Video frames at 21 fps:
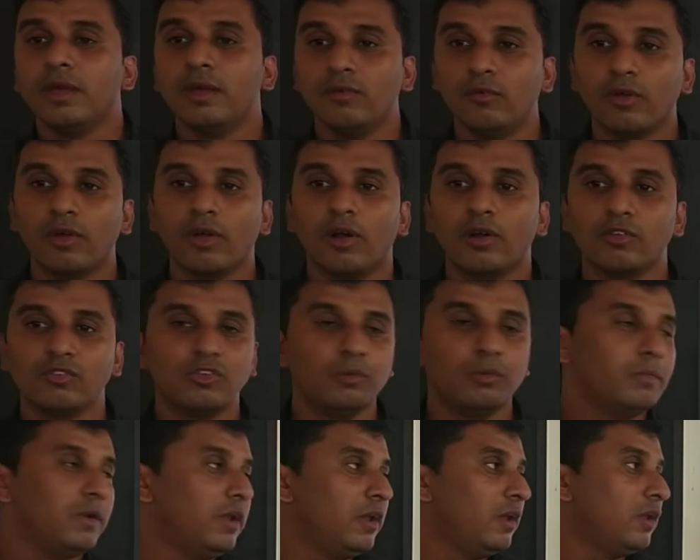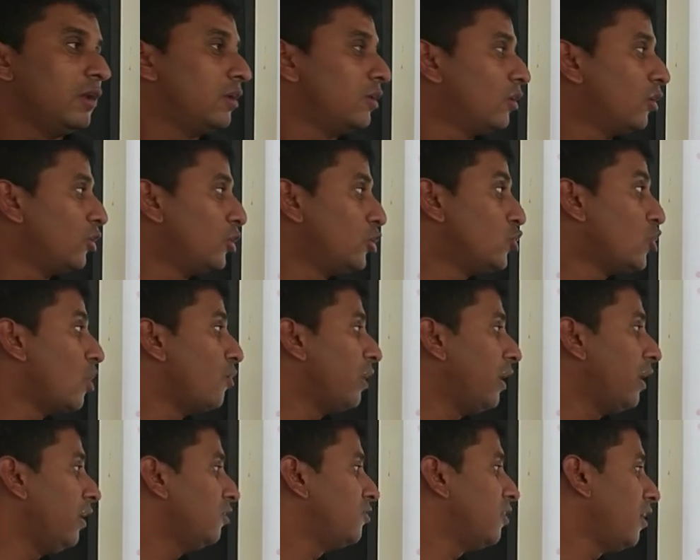can't simply do
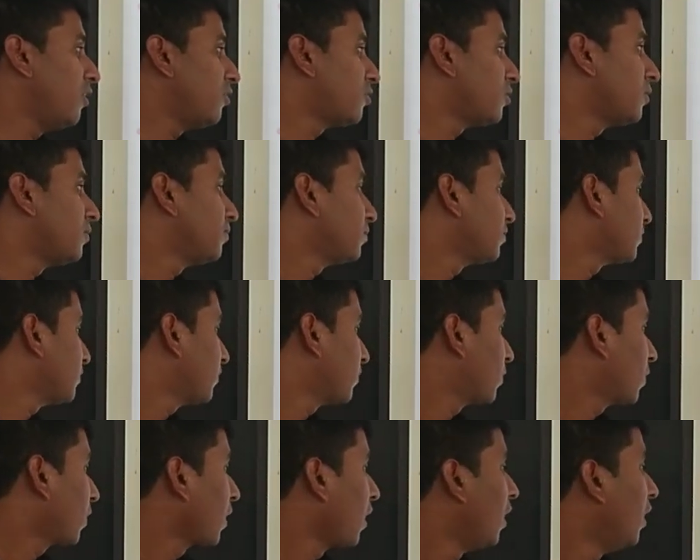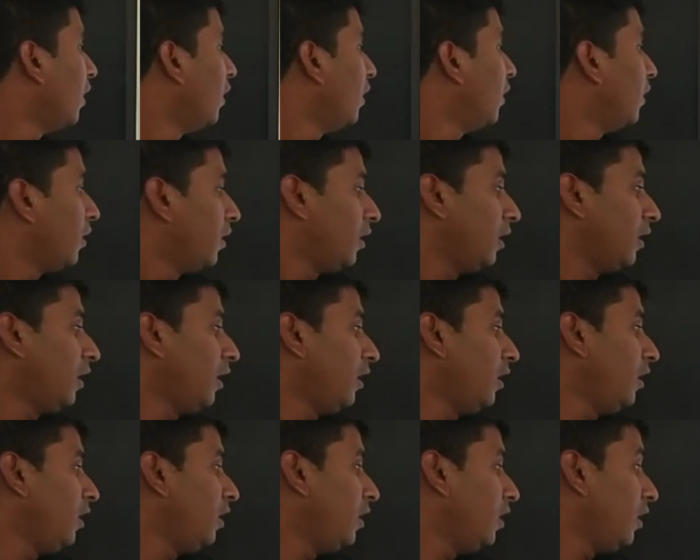away. He says,
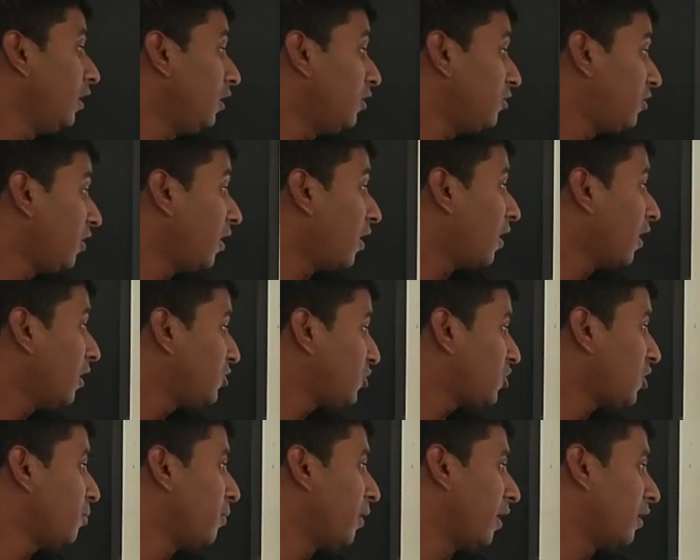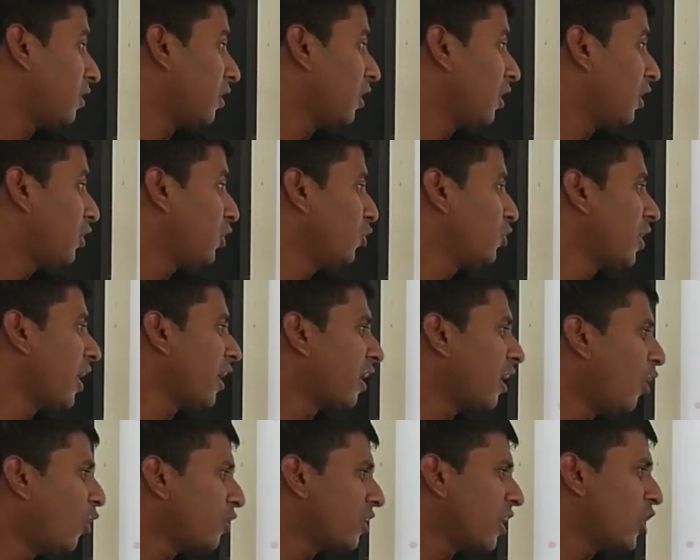is it legitimate to take
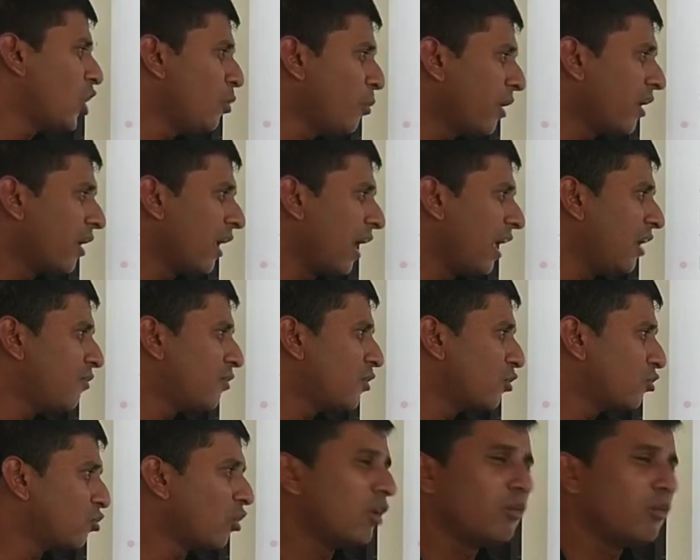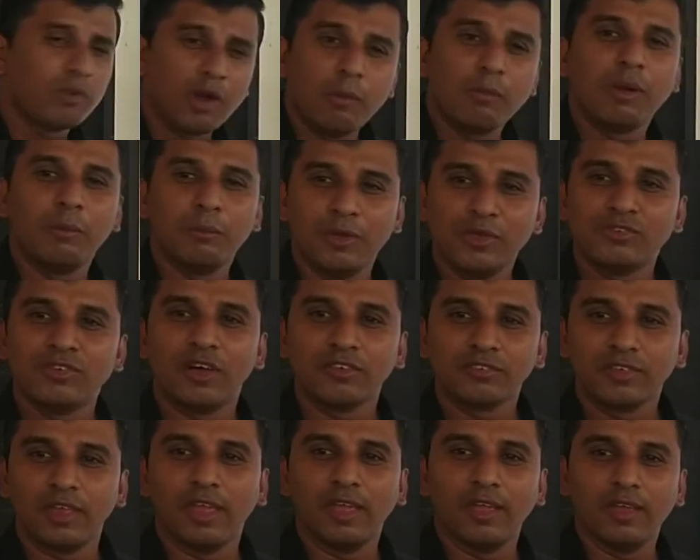out a human life to solve problem? He's
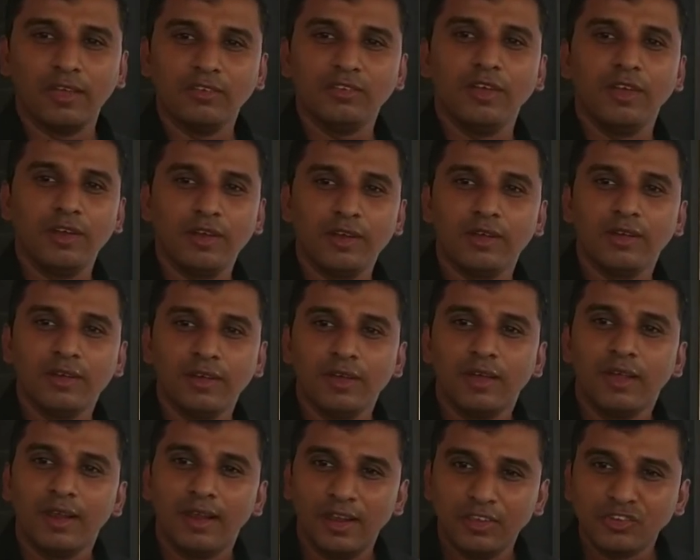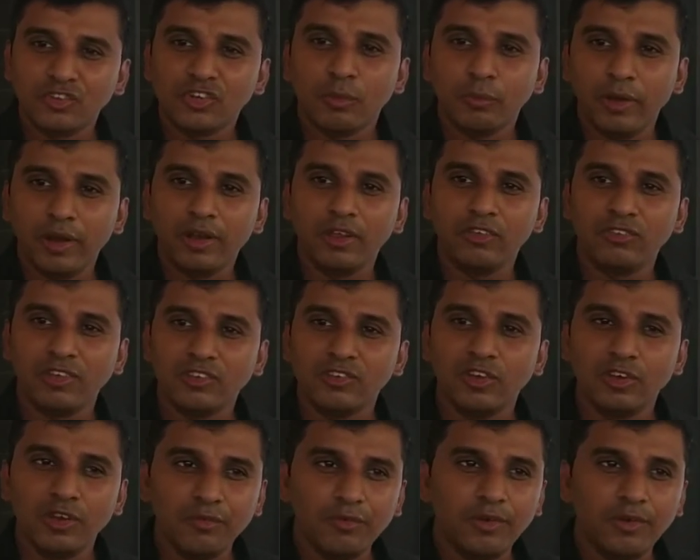asking, is it legitimate? Is it
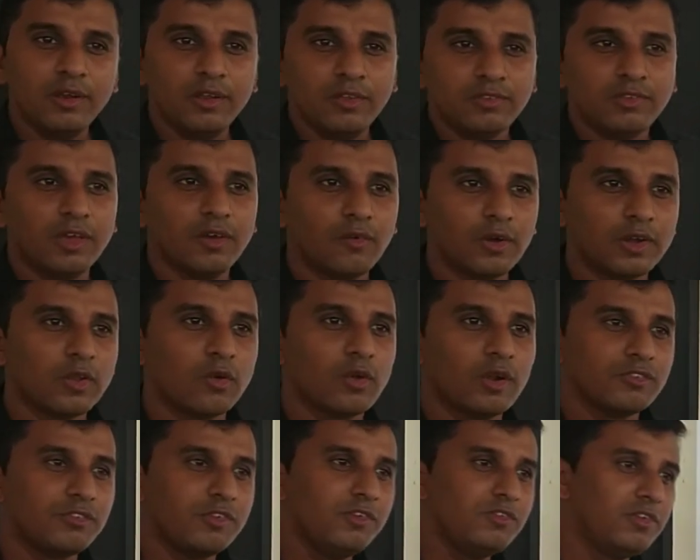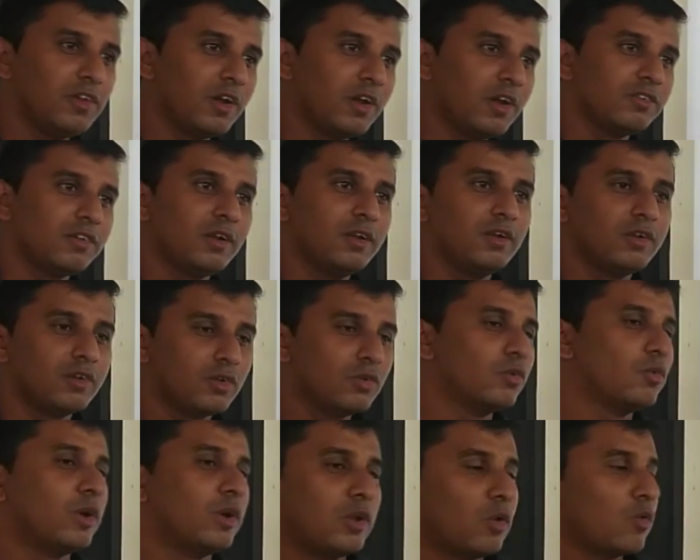genuine? Is it sincere reason
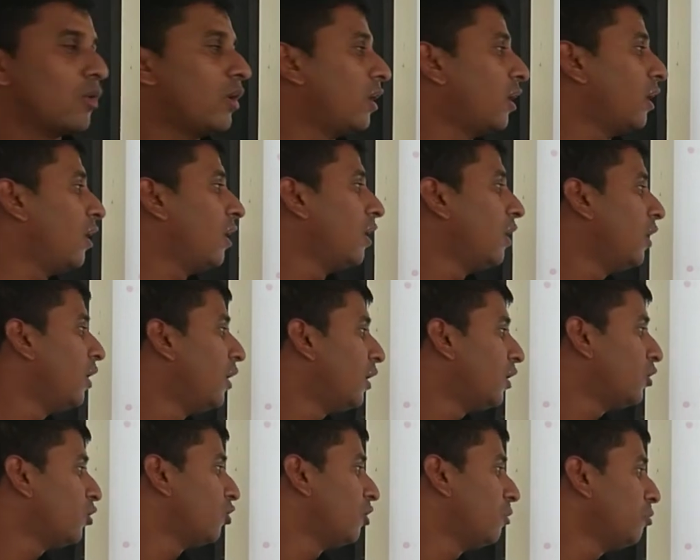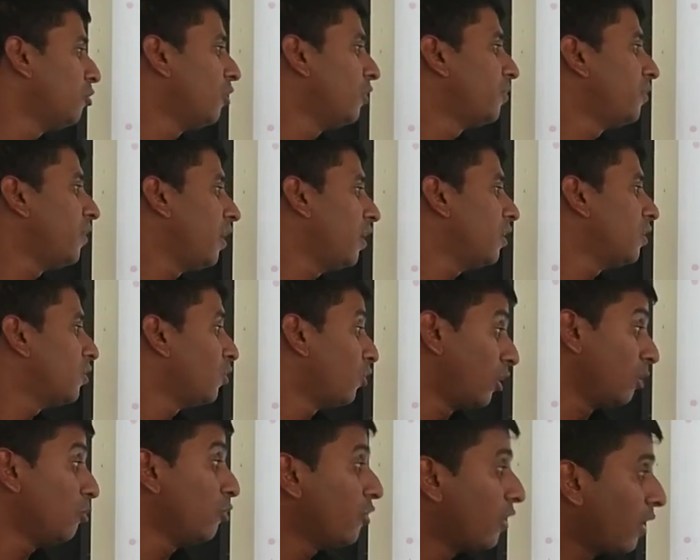to to remove the thing, to
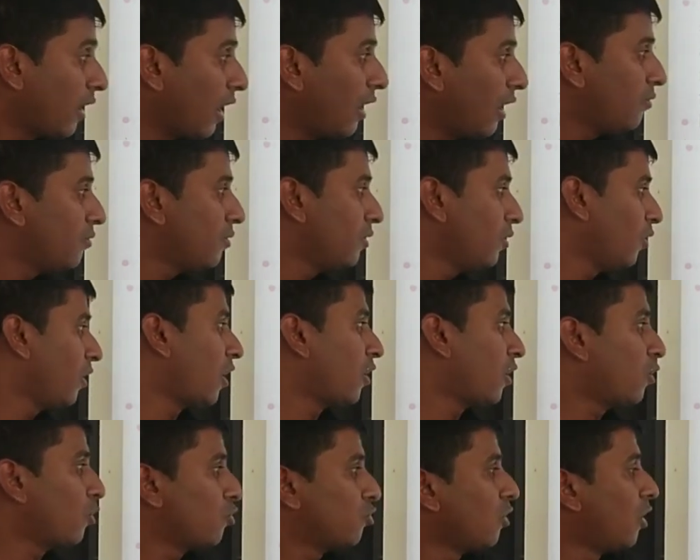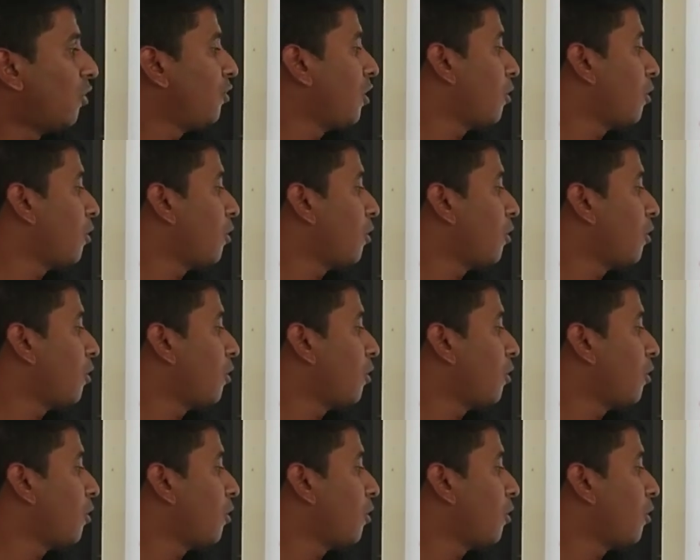remove the life, not to solve a